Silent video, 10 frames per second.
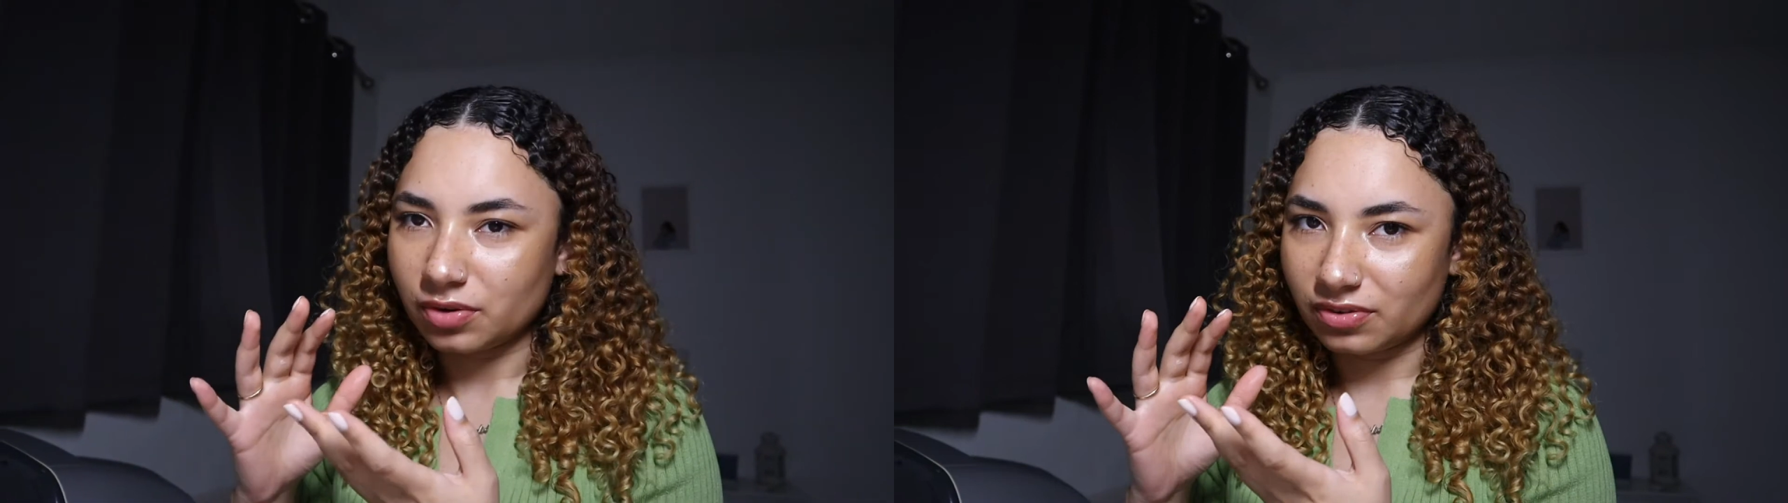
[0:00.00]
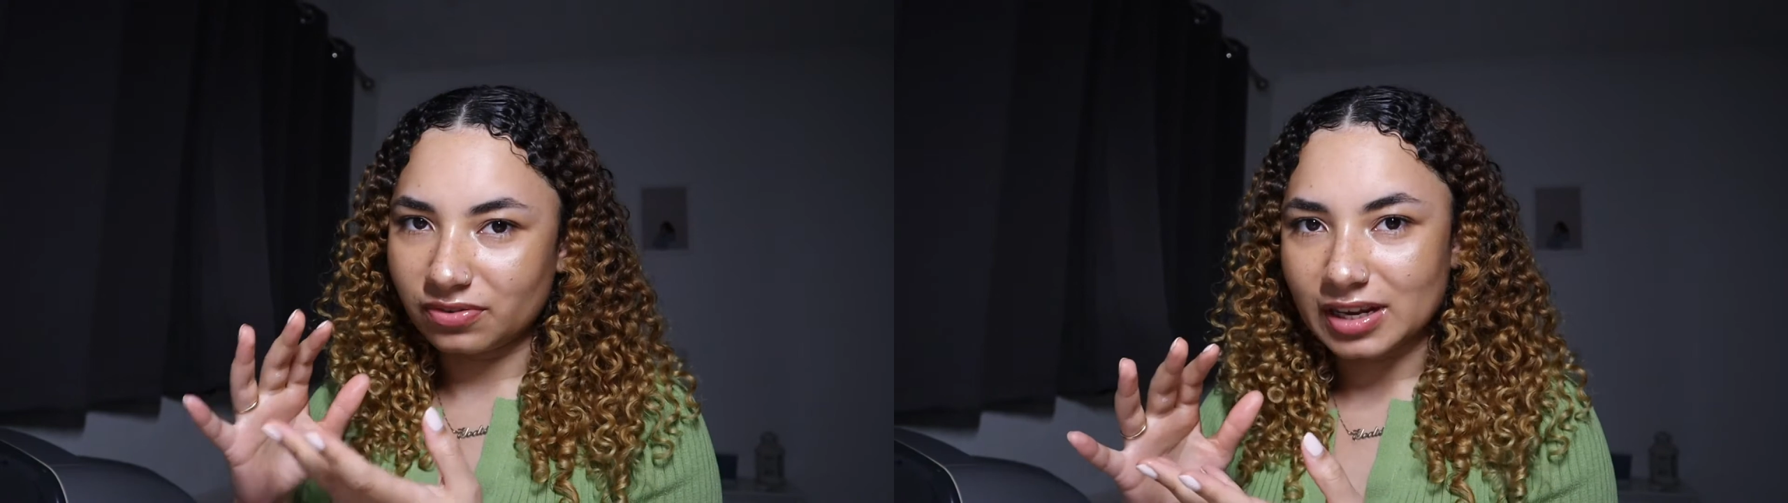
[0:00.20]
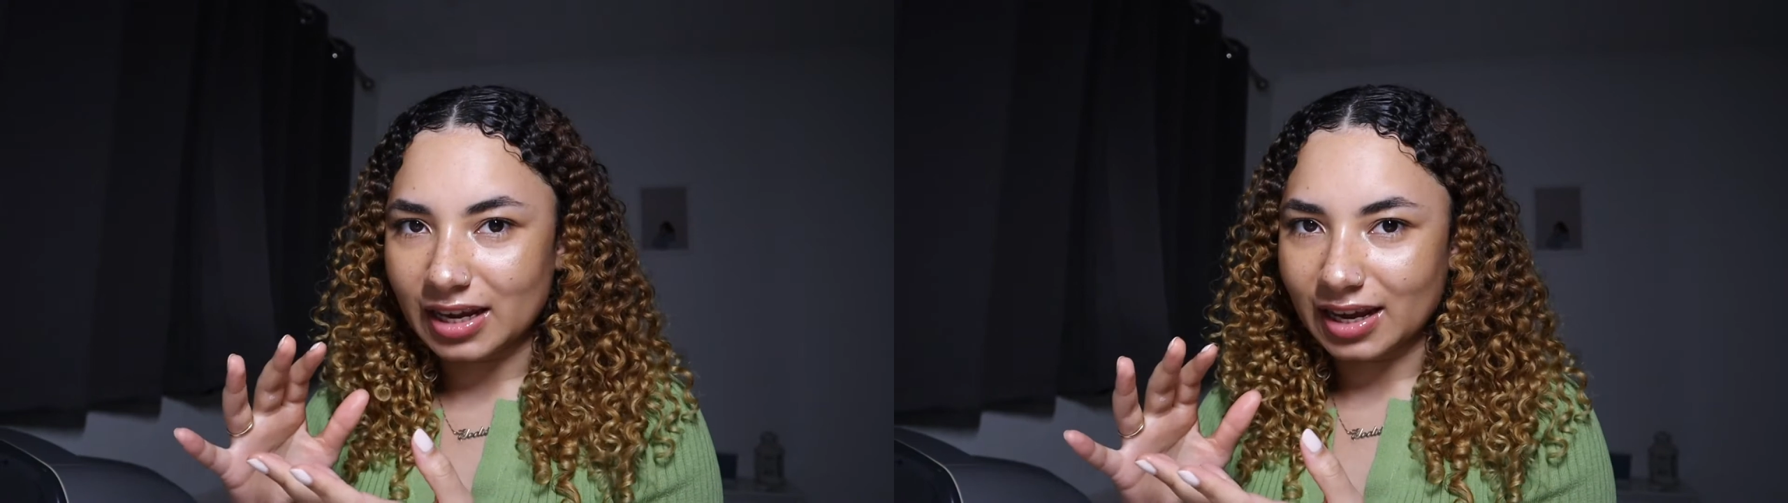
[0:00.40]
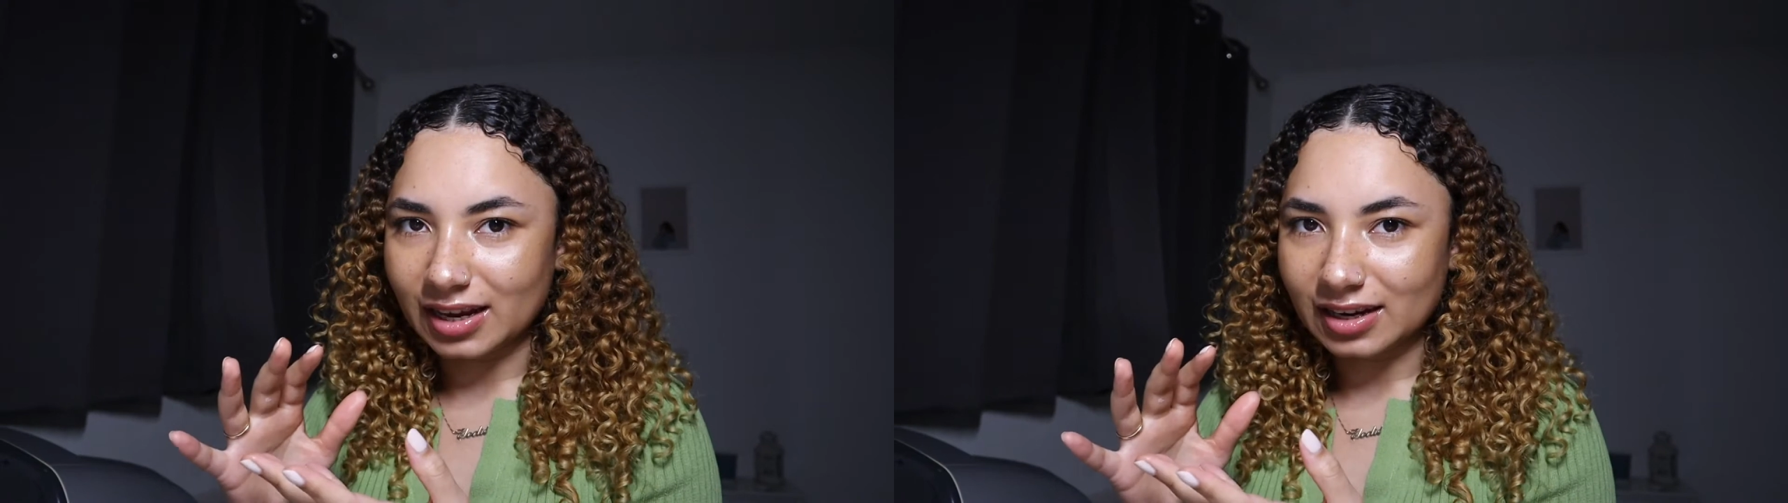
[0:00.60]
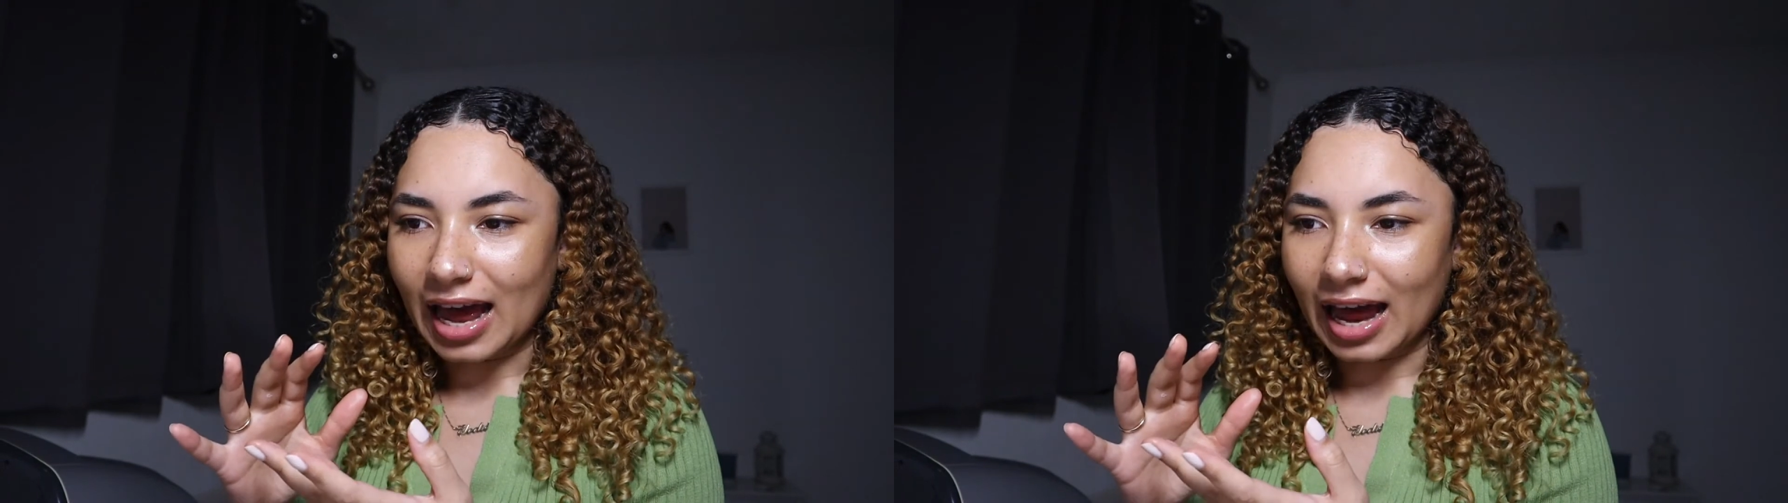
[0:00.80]

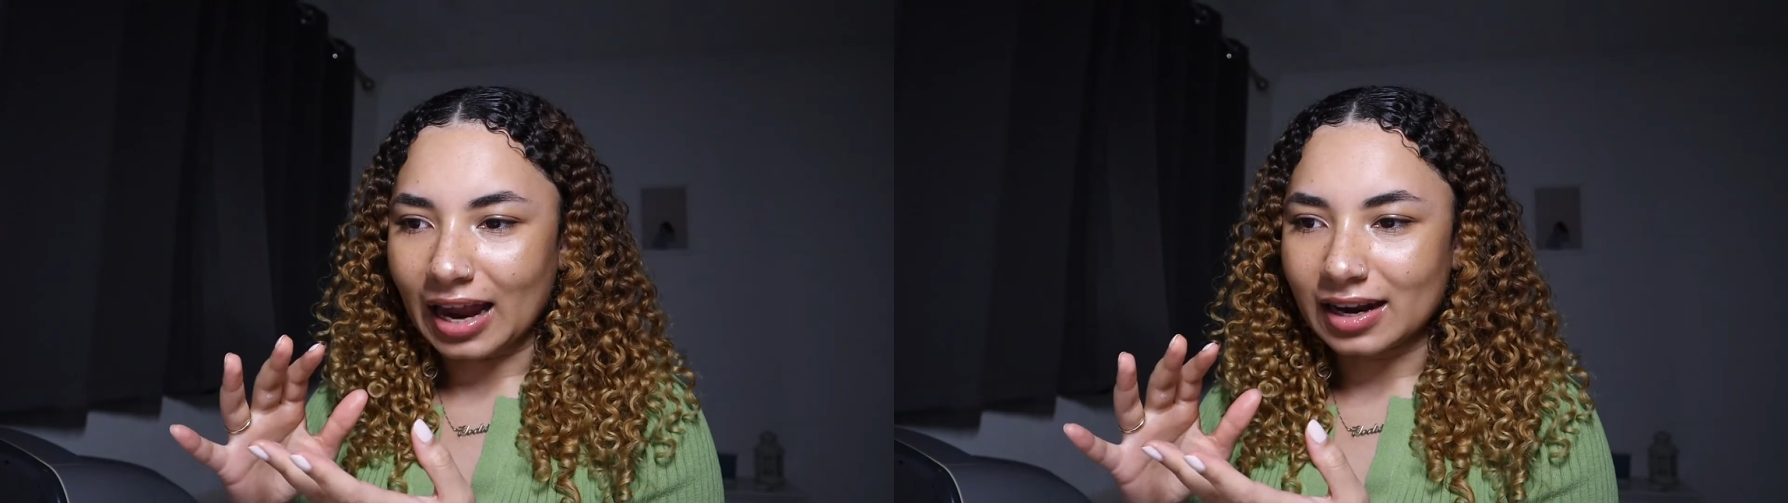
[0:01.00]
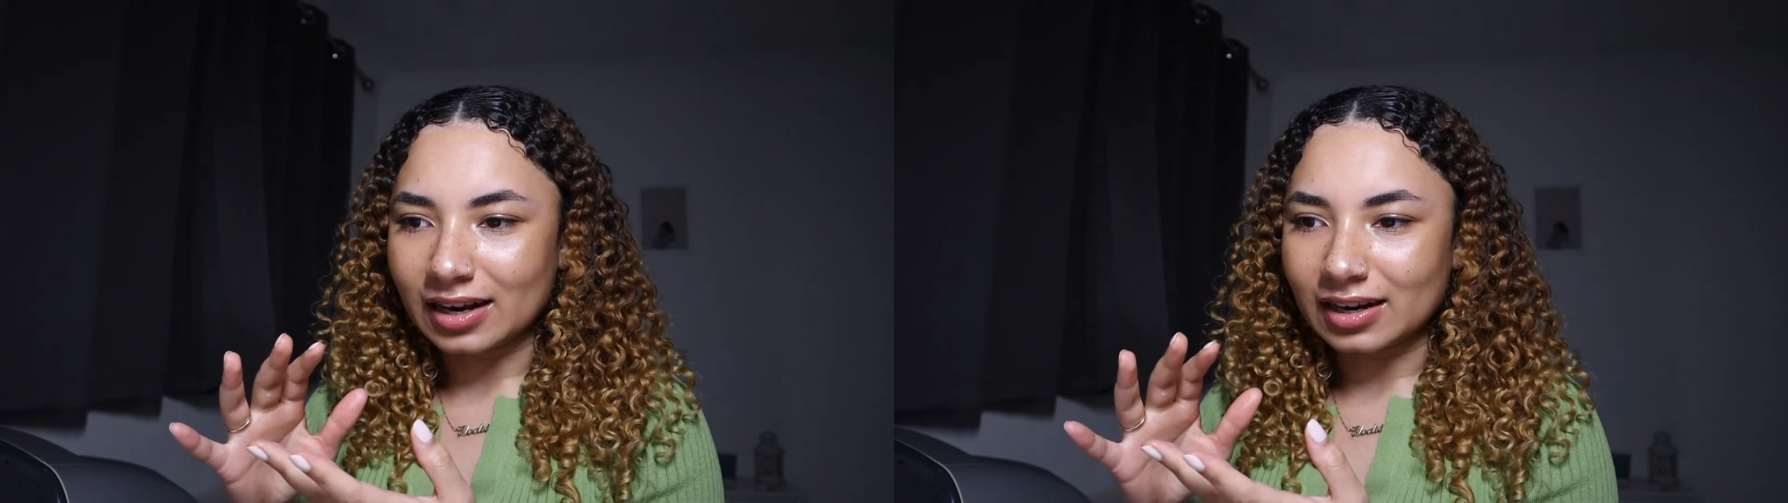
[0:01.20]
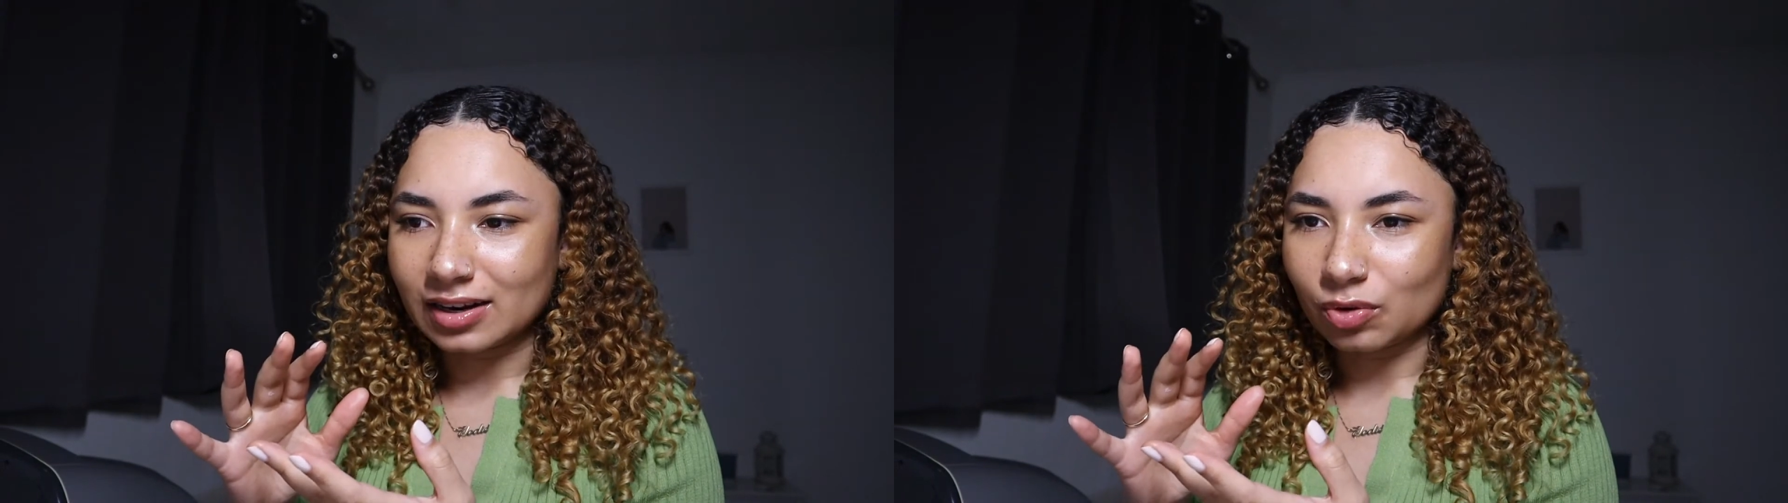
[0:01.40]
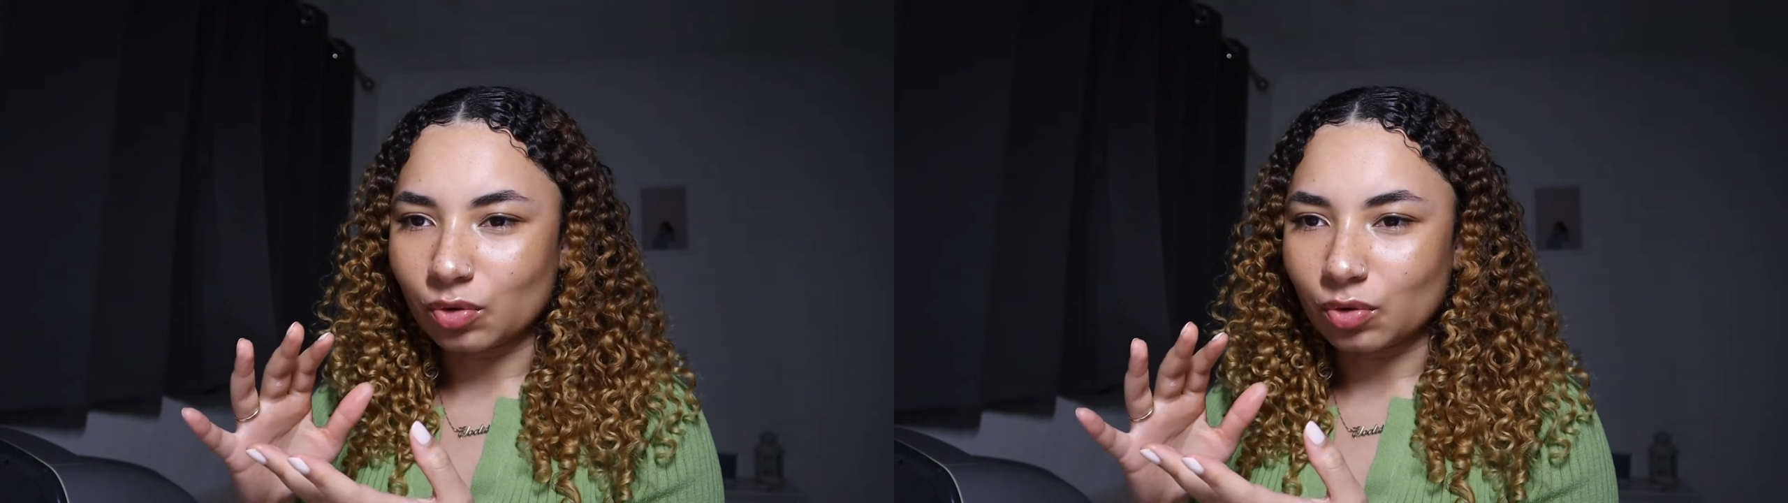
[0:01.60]
defeated and